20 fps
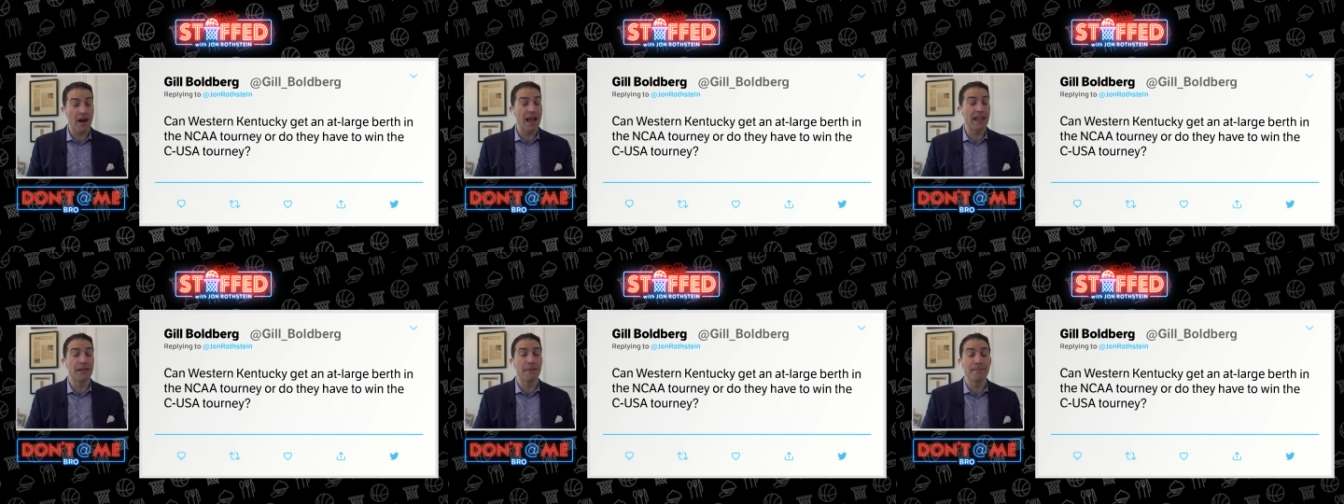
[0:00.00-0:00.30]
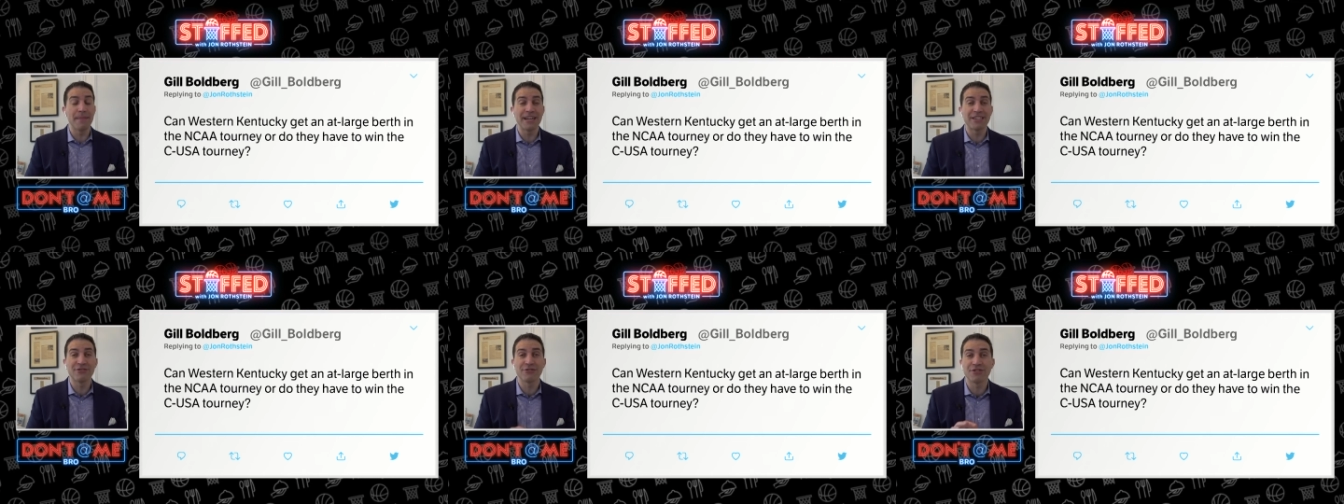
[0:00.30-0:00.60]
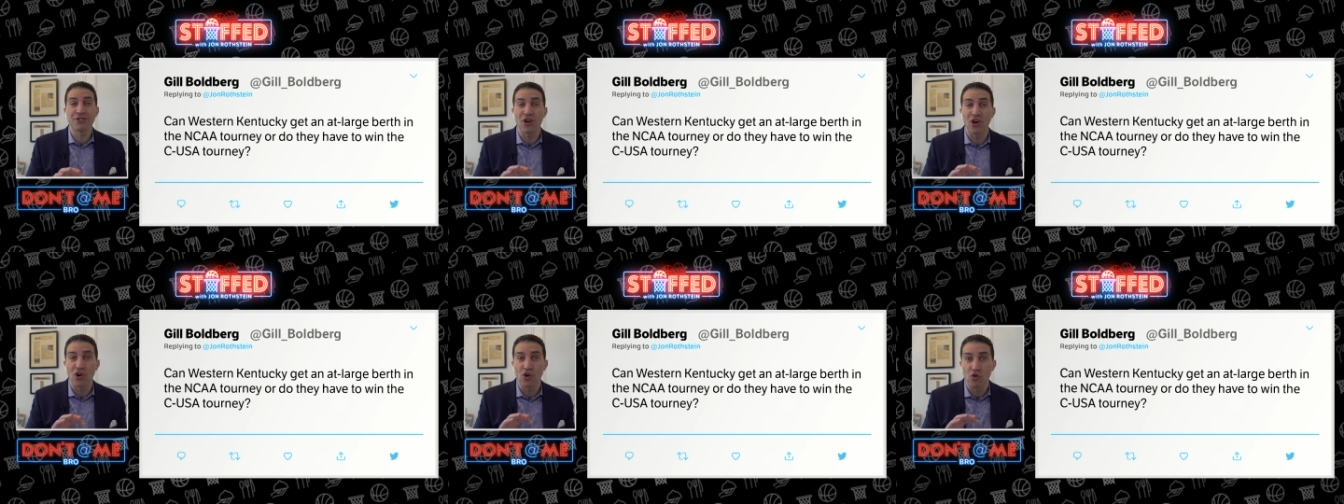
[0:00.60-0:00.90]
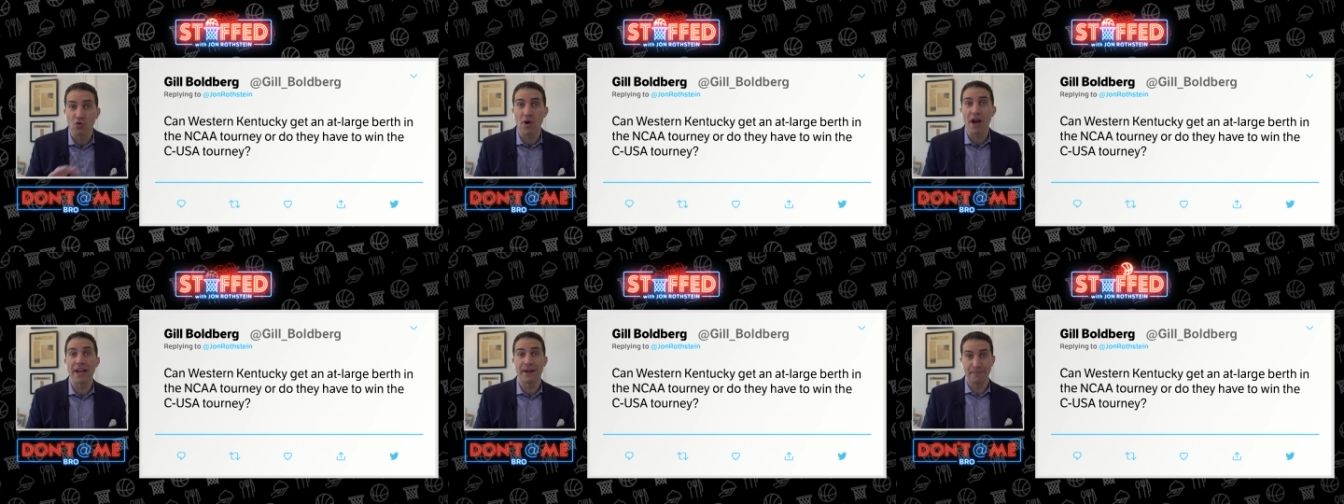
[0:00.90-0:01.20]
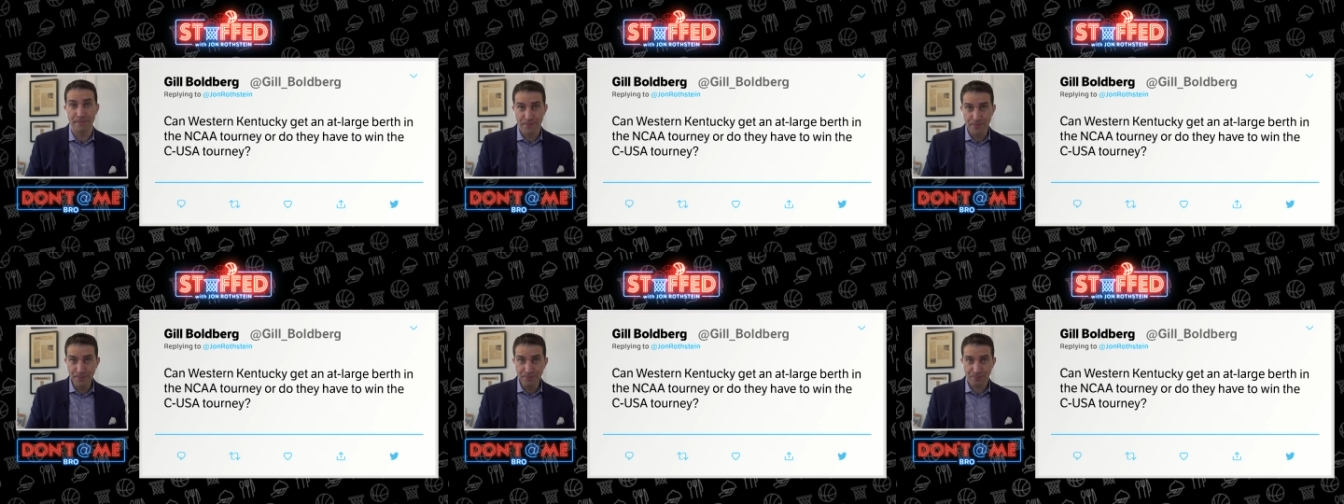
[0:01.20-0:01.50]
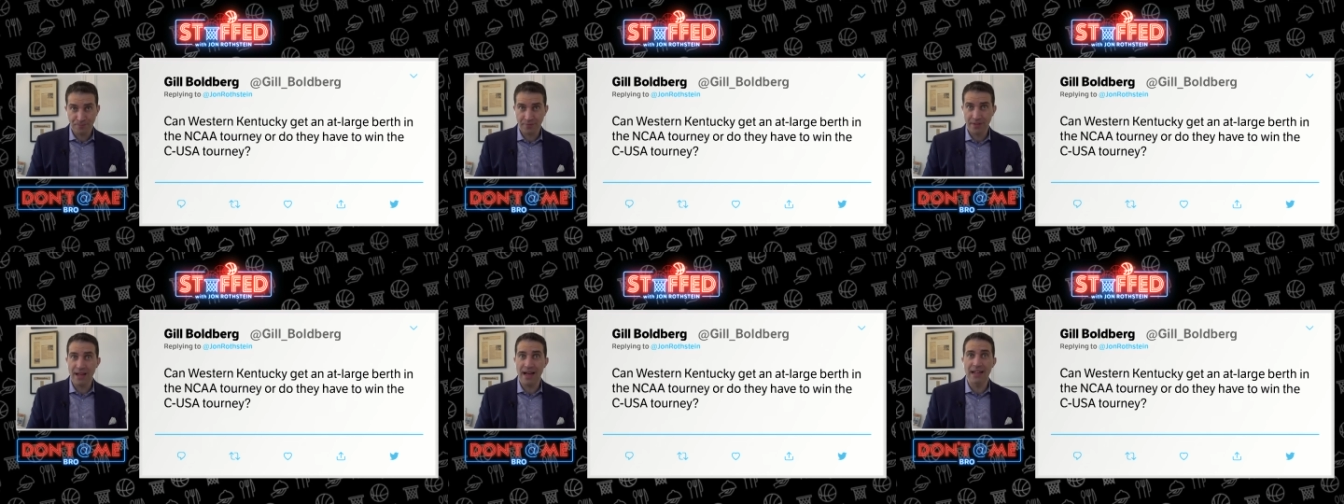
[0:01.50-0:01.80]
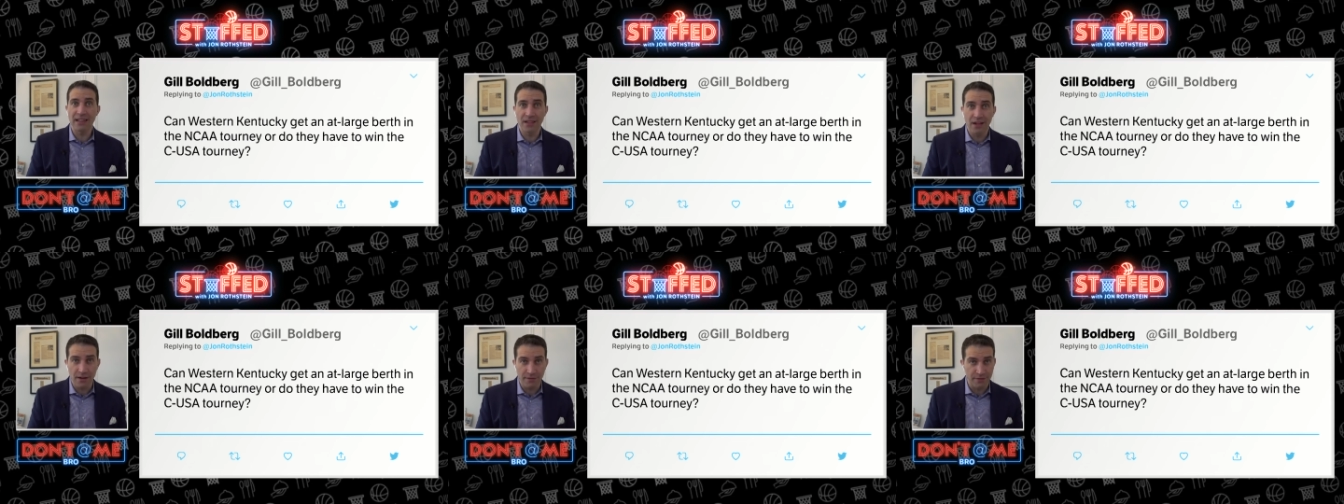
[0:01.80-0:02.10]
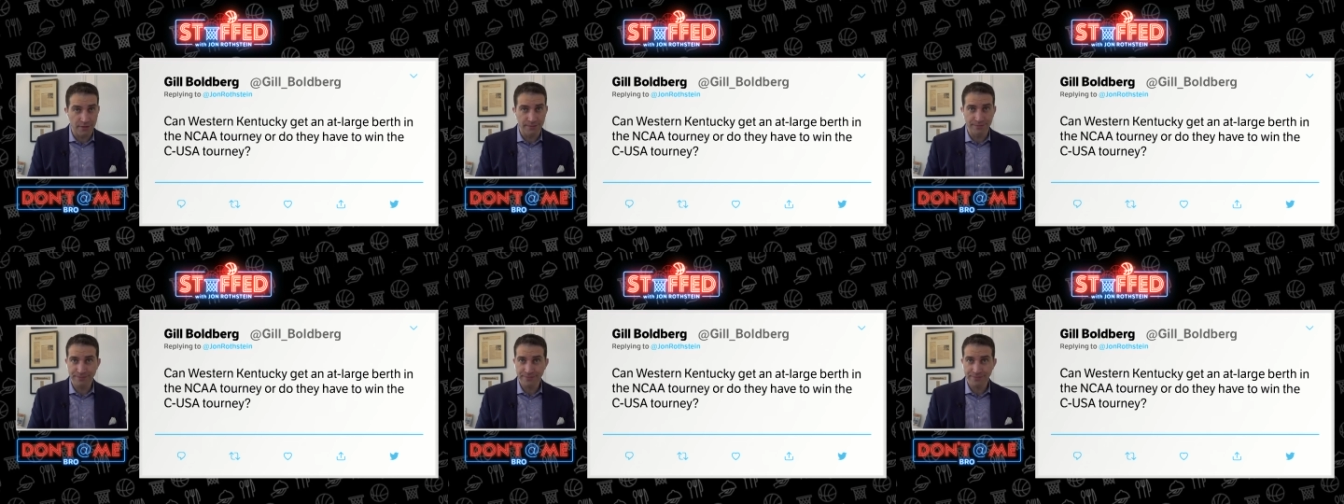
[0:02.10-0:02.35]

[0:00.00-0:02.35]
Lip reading: and the metrics are great. I love them.